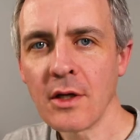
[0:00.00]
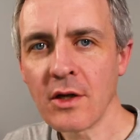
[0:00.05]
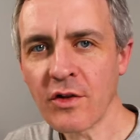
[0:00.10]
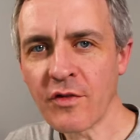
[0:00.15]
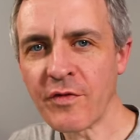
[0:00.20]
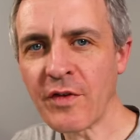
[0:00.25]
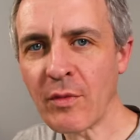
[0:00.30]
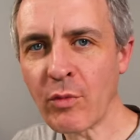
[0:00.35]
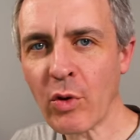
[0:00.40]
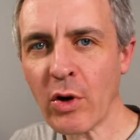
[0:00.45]
It is
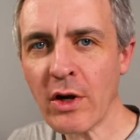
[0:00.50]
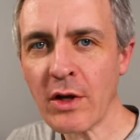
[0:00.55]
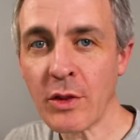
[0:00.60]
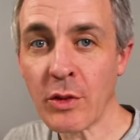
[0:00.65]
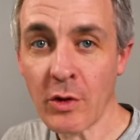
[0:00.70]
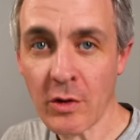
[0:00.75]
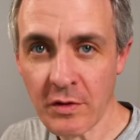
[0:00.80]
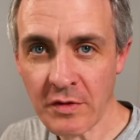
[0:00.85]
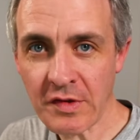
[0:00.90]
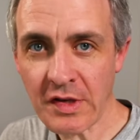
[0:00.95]
February
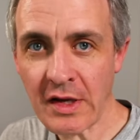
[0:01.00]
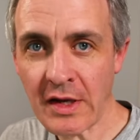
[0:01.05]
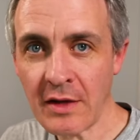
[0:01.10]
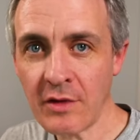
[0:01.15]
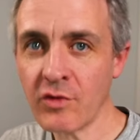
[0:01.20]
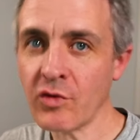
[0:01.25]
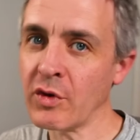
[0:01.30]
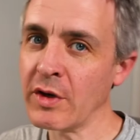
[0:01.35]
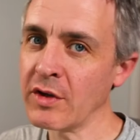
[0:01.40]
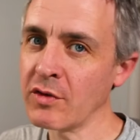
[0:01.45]
13,
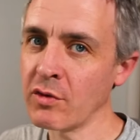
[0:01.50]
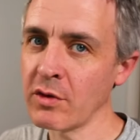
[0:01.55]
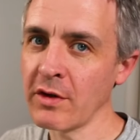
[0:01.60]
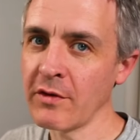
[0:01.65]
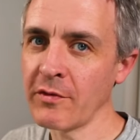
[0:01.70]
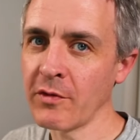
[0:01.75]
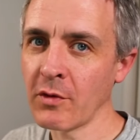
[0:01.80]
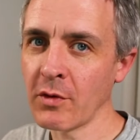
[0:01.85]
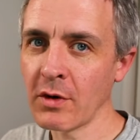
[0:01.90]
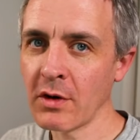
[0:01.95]

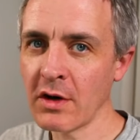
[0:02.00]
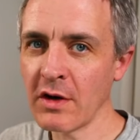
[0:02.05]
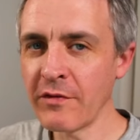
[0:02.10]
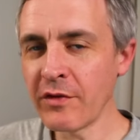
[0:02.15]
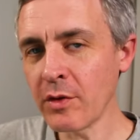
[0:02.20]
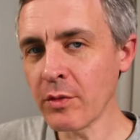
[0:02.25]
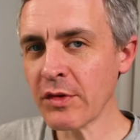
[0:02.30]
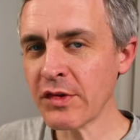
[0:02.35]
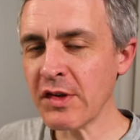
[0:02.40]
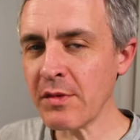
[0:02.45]
2024. If
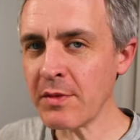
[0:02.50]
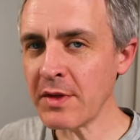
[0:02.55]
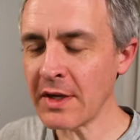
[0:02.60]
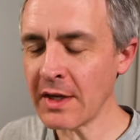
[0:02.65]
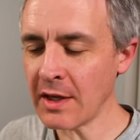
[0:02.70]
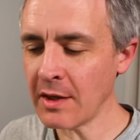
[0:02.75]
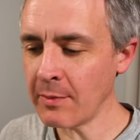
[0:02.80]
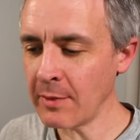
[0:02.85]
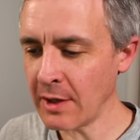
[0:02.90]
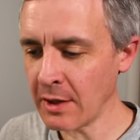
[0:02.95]
you received an
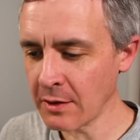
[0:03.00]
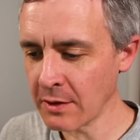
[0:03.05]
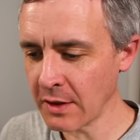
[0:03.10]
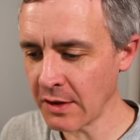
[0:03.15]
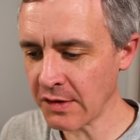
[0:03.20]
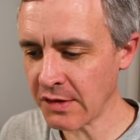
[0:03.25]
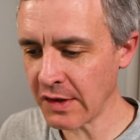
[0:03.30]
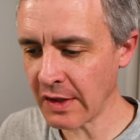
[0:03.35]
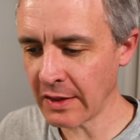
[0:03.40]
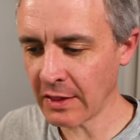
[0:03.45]
email
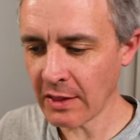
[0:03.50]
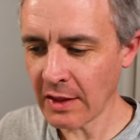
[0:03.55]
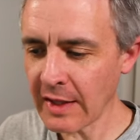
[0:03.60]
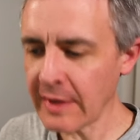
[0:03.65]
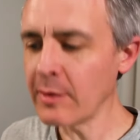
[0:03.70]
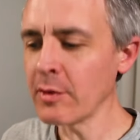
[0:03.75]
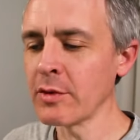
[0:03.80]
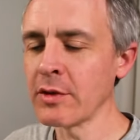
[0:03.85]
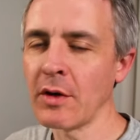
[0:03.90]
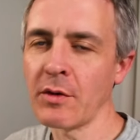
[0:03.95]
that said
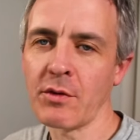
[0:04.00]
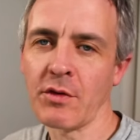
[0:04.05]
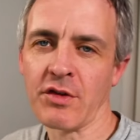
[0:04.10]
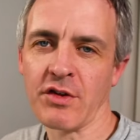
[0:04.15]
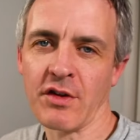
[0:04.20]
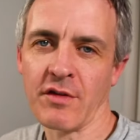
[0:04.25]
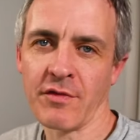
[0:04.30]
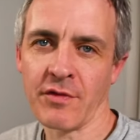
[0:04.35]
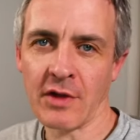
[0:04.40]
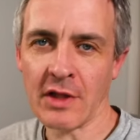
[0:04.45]
legal notice
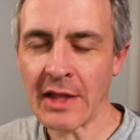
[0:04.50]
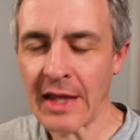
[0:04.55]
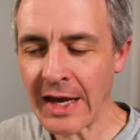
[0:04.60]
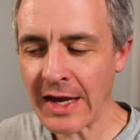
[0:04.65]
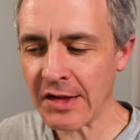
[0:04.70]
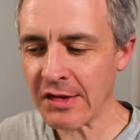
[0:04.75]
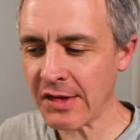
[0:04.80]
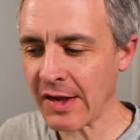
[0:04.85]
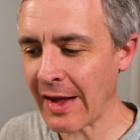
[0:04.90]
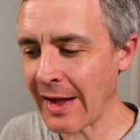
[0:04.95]
of
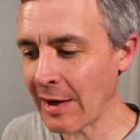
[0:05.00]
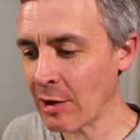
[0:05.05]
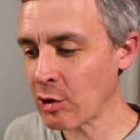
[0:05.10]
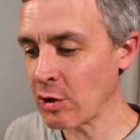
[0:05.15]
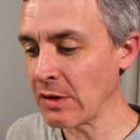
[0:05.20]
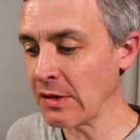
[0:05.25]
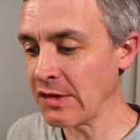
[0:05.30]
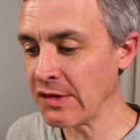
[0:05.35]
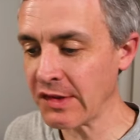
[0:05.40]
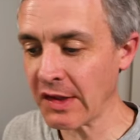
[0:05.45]
class
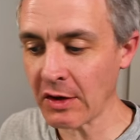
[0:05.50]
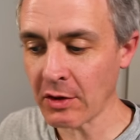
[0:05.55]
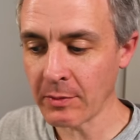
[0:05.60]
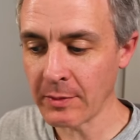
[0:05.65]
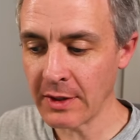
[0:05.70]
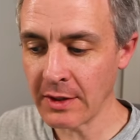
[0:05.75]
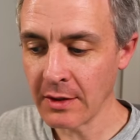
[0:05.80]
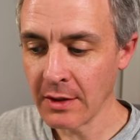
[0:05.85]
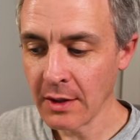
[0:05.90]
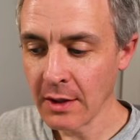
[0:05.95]
action
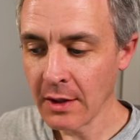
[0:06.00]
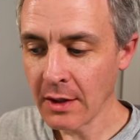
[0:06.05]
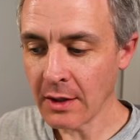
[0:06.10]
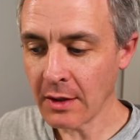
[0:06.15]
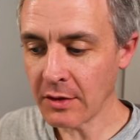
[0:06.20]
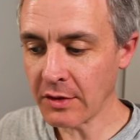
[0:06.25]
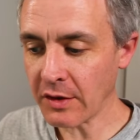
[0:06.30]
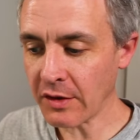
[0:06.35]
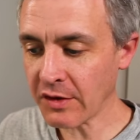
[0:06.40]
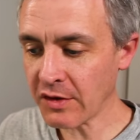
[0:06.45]
settlement, and
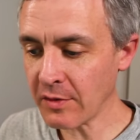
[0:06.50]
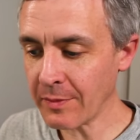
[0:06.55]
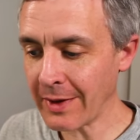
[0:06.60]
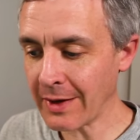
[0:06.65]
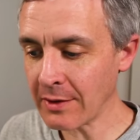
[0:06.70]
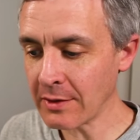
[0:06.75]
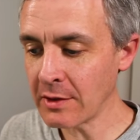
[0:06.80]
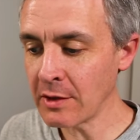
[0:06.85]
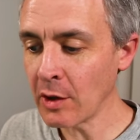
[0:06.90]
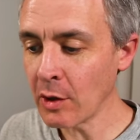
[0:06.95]
it talks
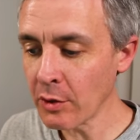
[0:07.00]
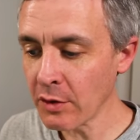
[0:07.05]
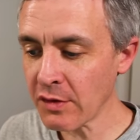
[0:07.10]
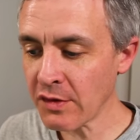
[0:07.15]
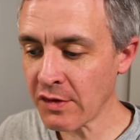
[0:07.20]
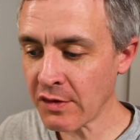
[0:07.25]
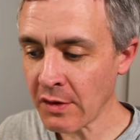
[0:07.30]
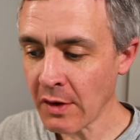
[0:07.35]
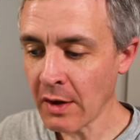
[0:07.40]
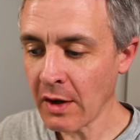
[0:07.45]
about
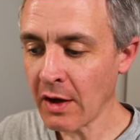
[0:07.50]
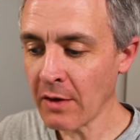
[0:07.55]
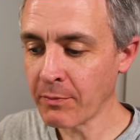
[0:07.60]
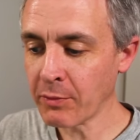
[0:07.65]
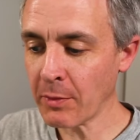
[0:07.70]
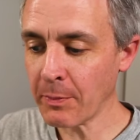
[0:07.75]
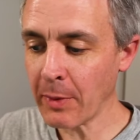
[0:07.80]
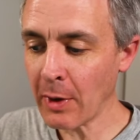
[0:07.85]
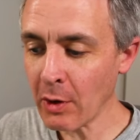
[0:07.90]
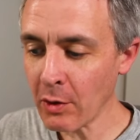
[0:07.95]
notice of
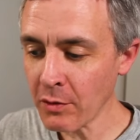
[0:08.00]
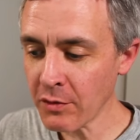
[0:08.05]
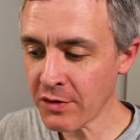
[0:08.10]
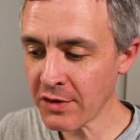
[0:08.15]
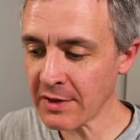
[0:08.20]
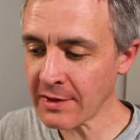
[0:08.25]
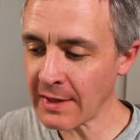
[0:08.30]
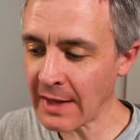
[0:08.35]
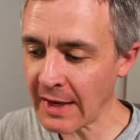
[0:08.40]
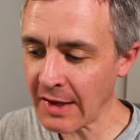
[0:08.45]
proposed
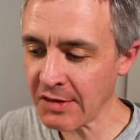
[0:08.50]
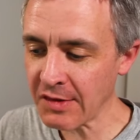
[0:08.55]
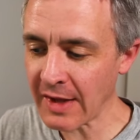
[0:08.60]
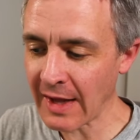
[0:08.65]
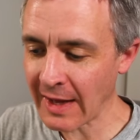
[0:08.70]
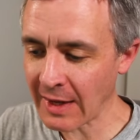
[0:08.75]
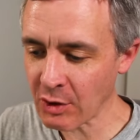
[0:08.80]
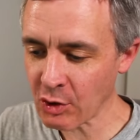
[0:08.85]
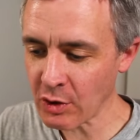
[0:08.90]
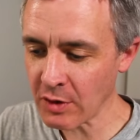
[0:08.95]
class
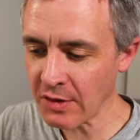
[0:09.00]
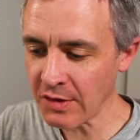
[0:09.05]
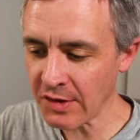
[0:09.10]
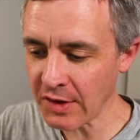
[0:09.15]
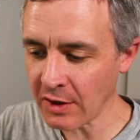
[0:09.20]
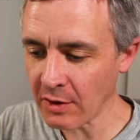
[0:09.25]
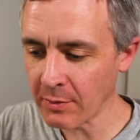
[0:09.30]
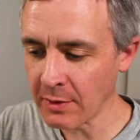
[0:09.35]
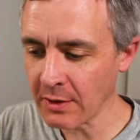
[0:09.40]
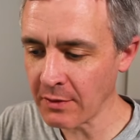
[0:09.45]
action
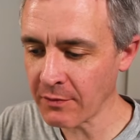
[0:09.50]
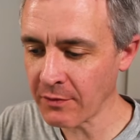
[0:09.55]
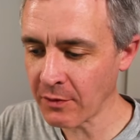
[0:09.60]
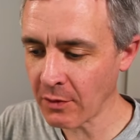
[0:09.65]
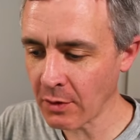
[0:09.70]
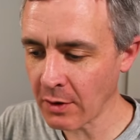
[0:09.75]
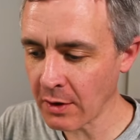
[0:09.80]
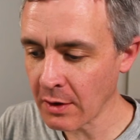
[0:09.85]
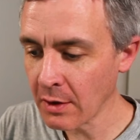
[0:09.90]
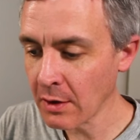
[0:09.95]
settlement
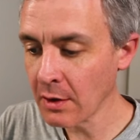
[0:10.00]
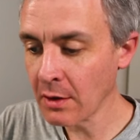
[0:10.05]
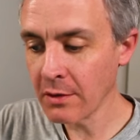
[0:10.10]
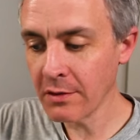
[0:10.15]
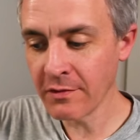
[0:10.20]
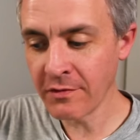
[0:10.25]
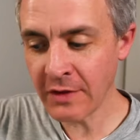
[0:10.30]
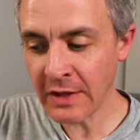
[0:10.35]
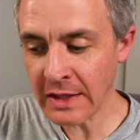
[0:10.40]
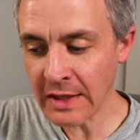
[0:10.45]
for
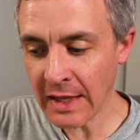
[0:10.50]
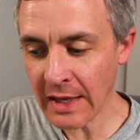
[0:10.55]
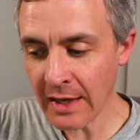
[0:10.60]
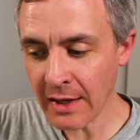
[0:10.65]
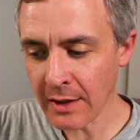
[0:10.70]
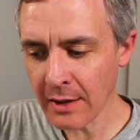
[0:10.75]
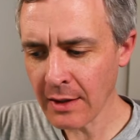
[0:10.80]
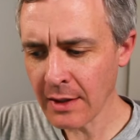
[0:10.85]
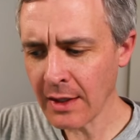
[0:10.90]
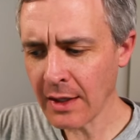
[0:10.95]

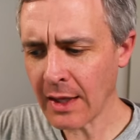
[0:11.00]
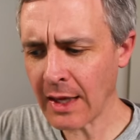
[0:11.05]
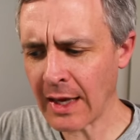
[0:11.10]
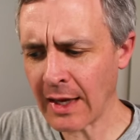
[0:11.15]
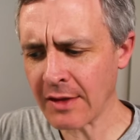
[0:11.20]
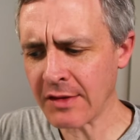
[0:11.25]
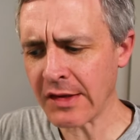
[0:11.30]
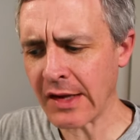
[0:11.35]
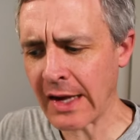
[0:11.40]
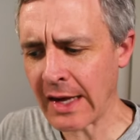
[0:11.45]
Vela
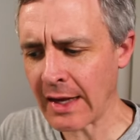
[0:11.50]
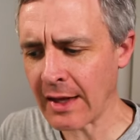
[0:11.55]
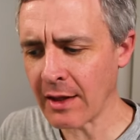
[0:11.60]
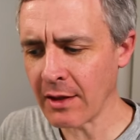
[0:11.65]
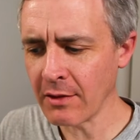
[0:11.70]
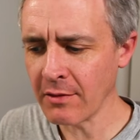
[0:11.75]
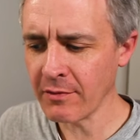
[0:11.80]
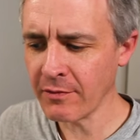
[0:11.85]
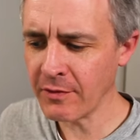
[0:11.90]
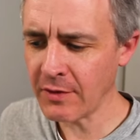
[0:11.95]
et
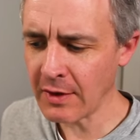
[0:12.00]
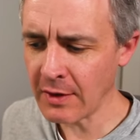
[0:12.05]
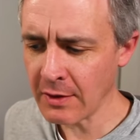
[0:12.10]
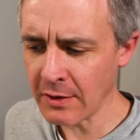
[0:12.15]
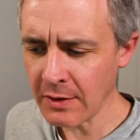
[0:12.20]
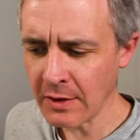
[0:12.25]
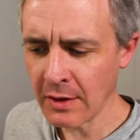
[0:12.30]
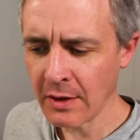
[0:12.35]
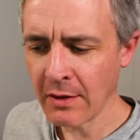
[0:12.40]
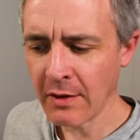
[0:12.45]
al.
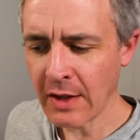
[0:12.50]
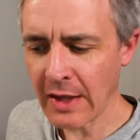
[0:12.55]
v.